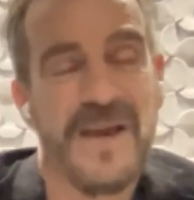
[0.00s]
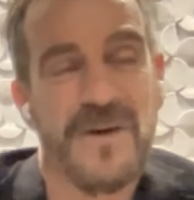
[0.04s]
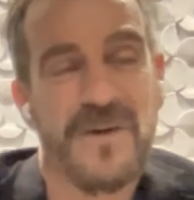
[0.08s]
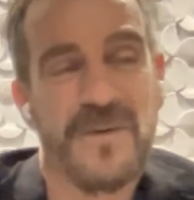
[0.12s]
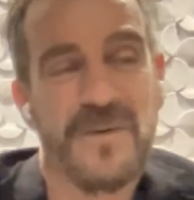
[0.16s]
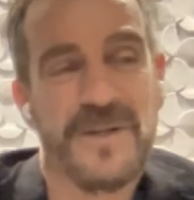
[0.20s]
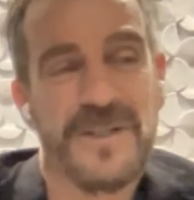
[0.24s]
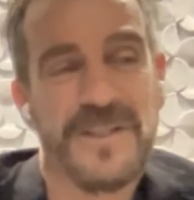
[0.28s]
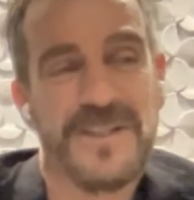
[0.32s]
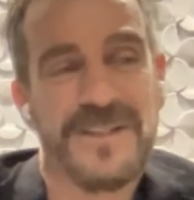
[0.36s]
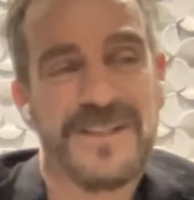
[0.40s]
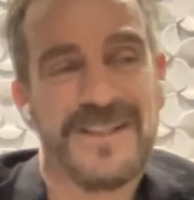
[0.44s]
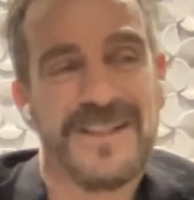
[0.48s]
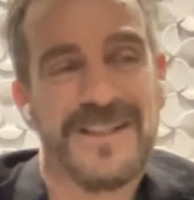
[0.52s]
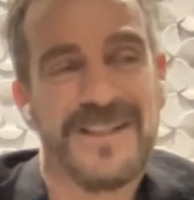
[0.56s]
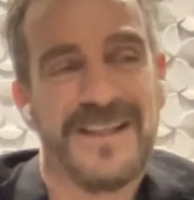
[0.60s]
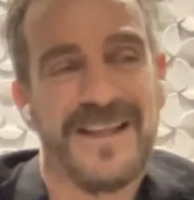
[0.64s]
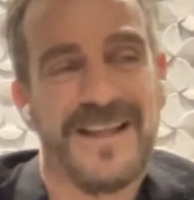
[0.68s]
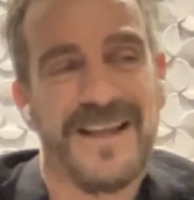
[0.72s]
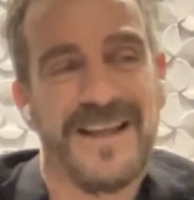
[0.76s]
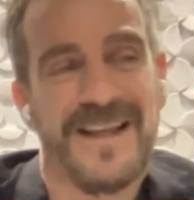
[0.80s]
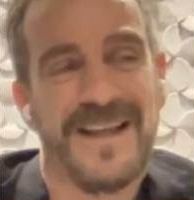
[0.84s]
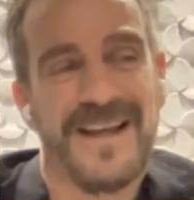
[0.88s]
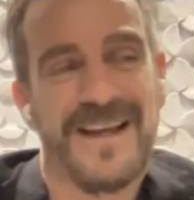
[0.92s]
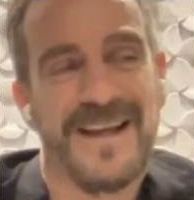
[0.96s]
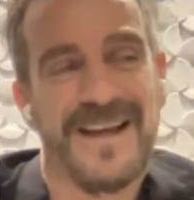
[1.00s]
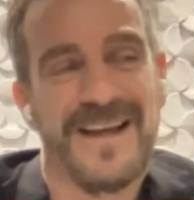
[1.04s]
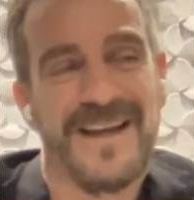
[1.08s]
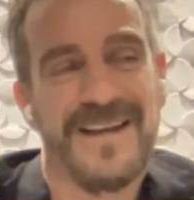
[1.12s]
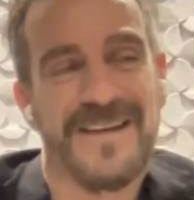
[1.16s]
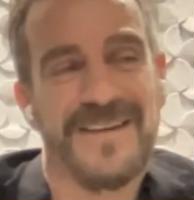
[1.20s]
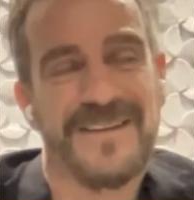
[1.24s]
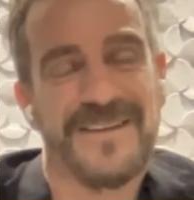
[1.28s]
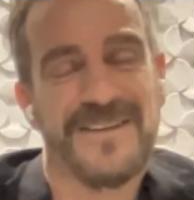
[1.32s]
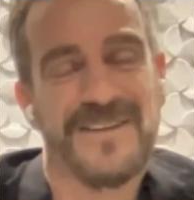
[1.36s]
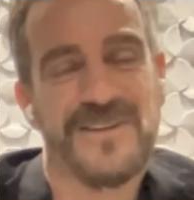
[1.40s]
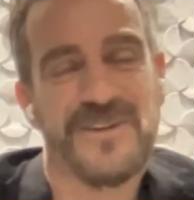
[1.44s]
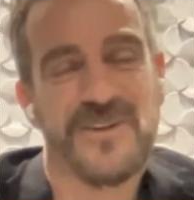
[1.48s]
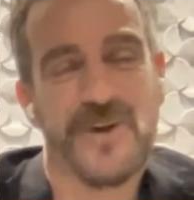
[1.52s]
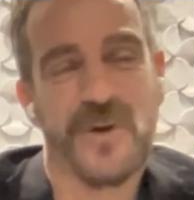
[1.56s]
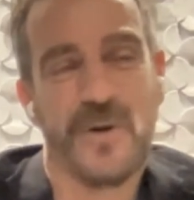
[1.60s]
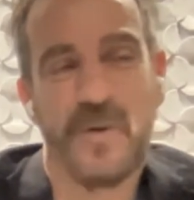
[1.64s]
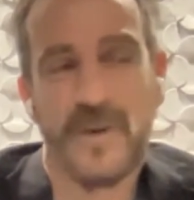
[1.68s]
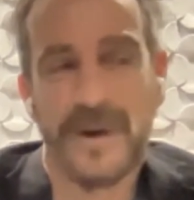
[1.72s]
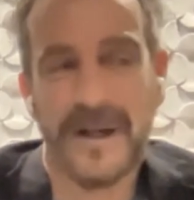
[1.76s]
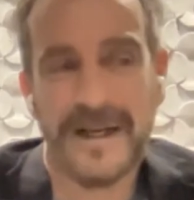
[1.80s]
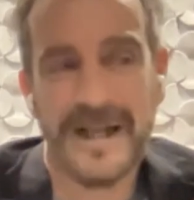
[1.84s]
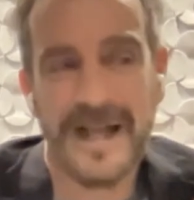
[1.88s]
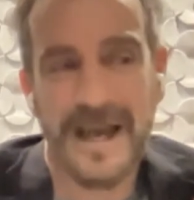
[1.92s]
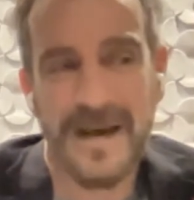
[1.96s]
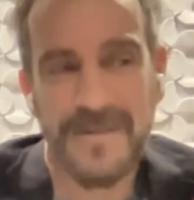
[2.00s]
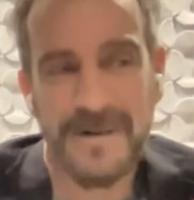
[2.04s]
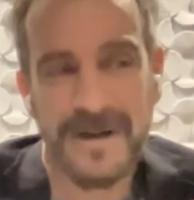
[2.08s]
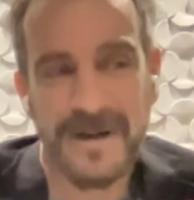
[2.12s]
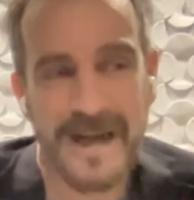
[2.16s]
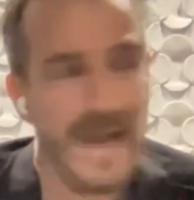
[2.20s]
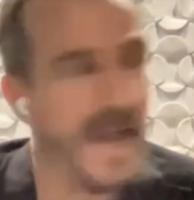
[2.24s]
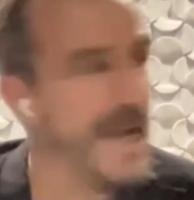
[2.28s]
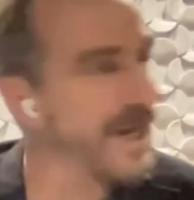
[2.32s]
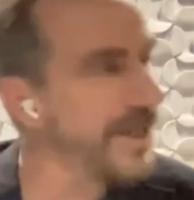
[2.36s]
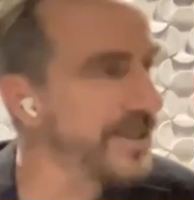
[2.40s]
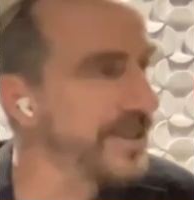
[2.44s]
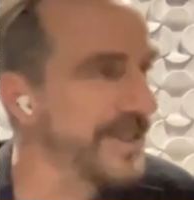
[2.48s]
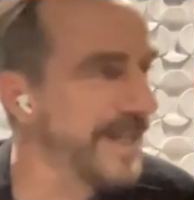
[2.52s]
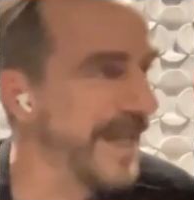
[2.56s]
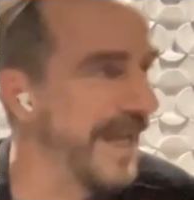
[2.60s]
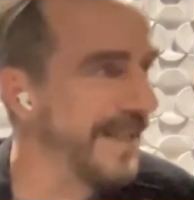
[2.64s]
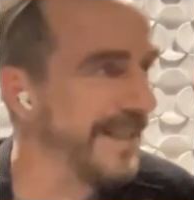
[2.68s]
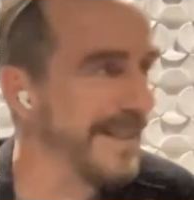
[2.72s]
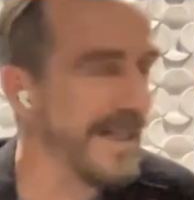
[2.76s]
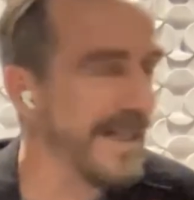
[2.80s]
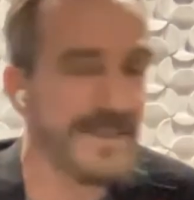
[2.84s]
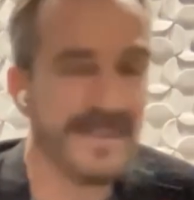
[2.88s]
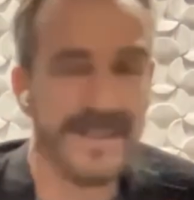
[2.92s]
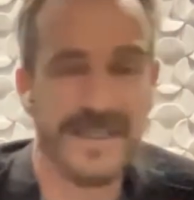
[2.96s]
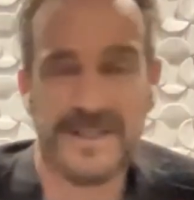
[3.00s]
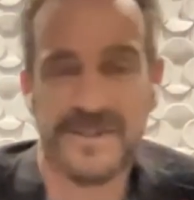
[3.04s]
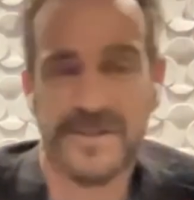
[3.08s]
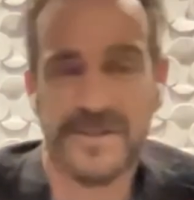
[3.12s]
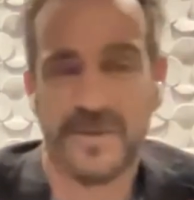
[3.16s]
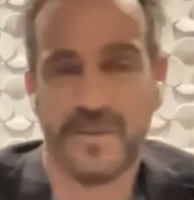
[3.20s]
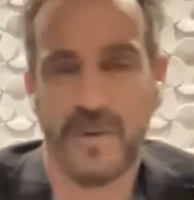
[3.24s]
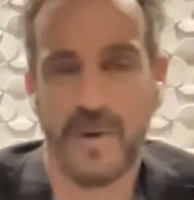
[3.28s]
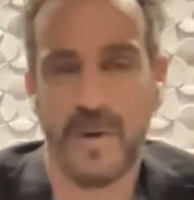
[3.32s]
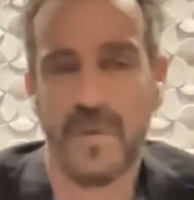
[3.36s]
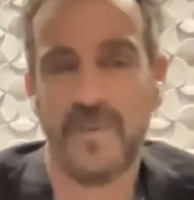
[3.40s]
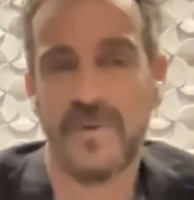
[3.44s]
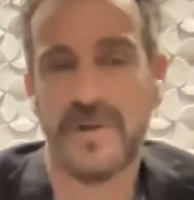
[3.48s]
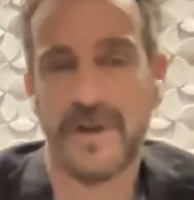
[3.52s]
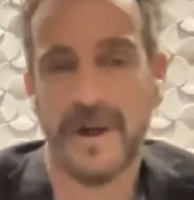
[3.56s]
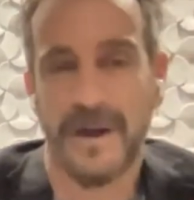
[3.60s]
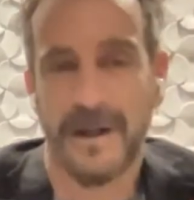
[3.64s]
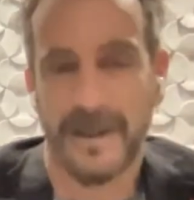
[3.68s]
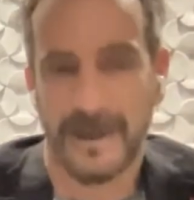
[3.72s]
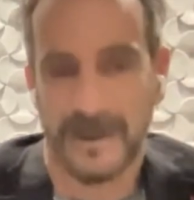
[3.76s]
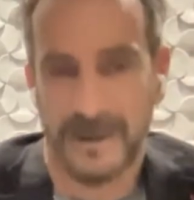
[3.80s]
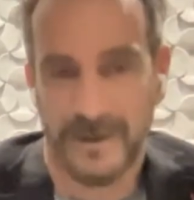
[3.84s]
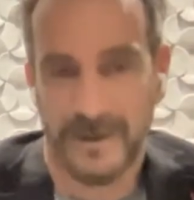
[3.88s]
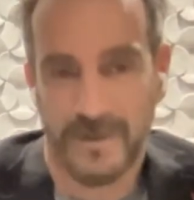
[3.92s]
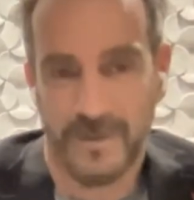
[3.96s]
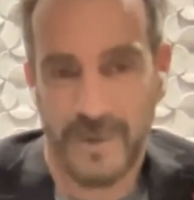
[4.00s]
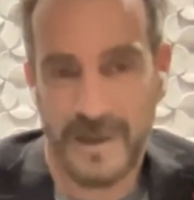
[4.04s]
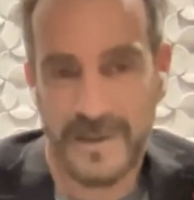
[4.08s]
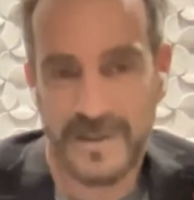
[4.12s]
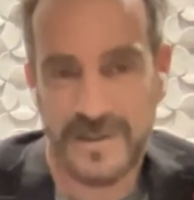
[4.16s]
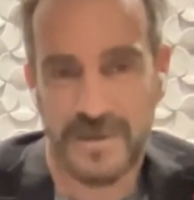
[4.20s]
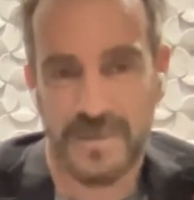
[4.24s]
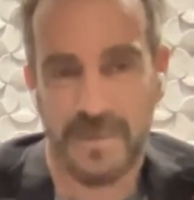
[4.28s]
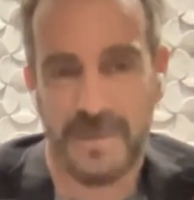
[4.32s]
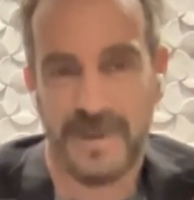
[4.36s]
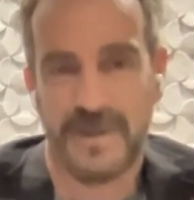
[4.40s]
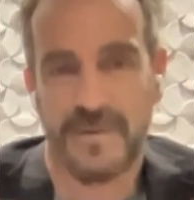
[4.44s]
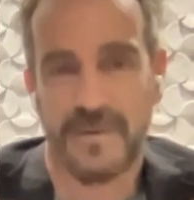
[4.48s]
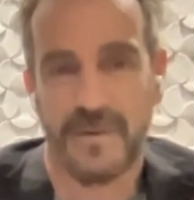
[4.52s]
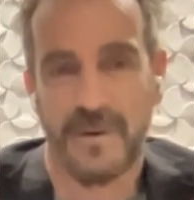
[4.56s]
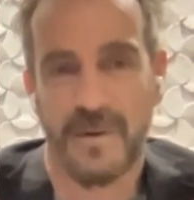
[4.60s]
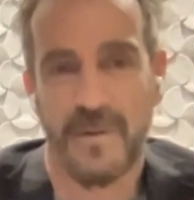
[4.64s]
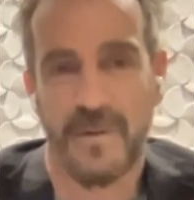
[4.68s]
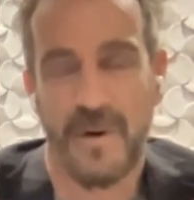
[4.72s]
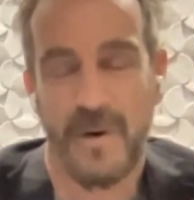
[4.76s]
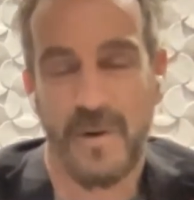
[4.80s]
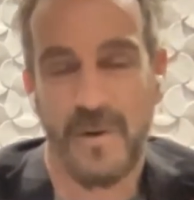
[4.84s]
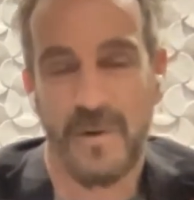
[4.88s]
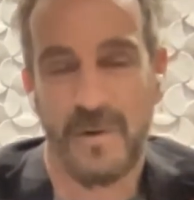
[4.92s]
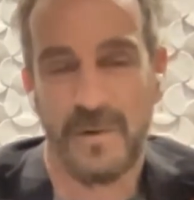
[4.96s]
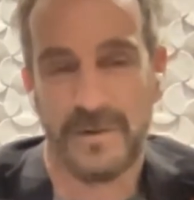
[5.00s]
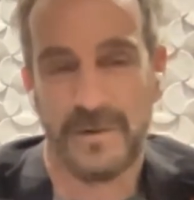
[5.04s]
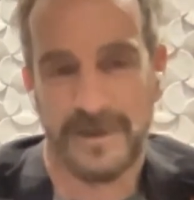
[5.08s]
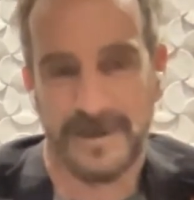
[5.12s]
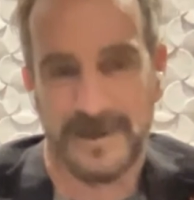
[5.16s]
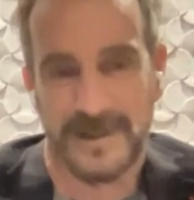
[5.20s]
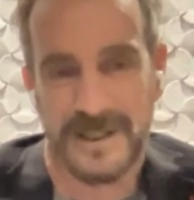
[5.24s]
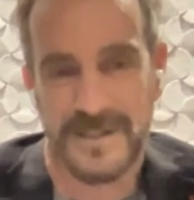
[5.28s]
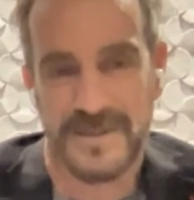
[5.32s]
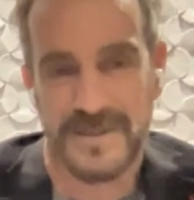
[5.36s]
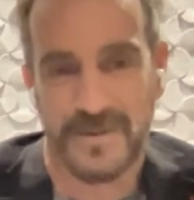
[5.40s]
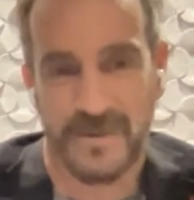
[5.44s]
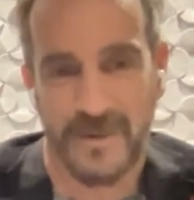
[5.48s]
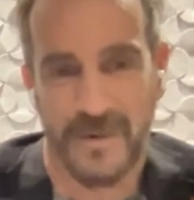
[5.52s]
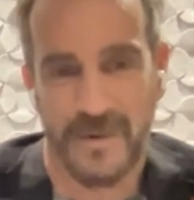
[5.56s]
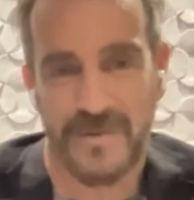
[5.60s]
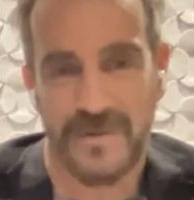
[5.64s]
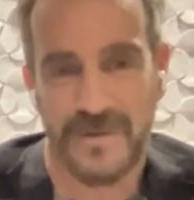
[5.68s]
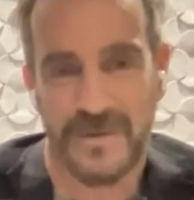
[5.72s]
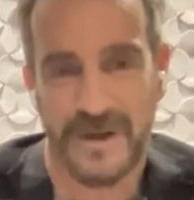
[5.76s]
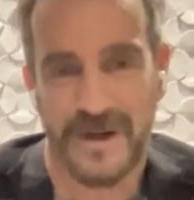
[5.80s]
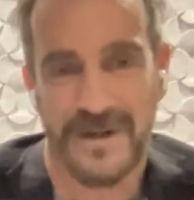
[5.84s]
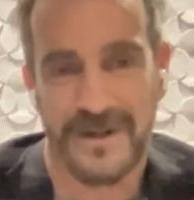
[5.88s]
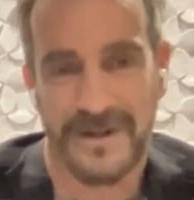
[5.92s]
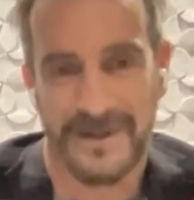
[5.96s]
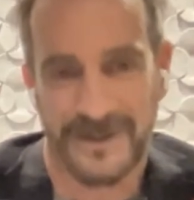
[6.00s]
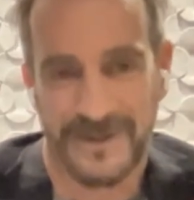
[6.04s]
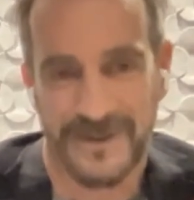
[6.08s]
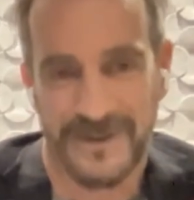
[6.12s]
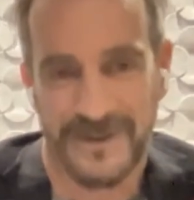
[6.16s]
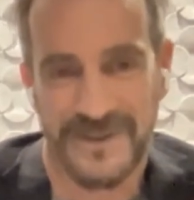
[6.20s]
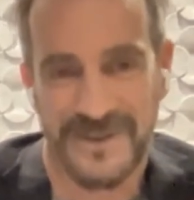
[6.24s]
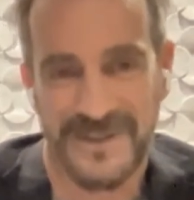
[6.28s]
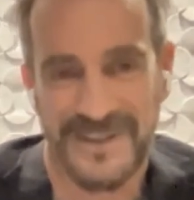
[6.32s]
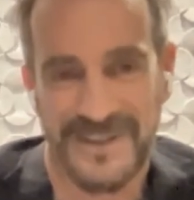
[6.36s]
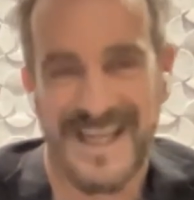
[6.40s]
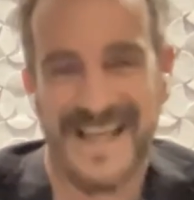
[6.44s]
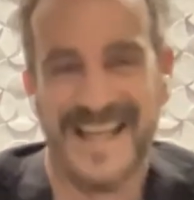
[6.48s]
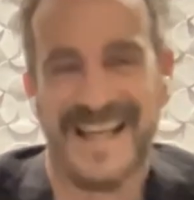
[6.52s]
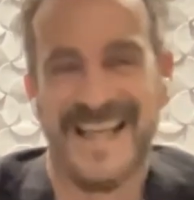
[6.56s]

I always uh, joke and have a hashtag that says grow young. Why should we grow old? Let's grow young, no?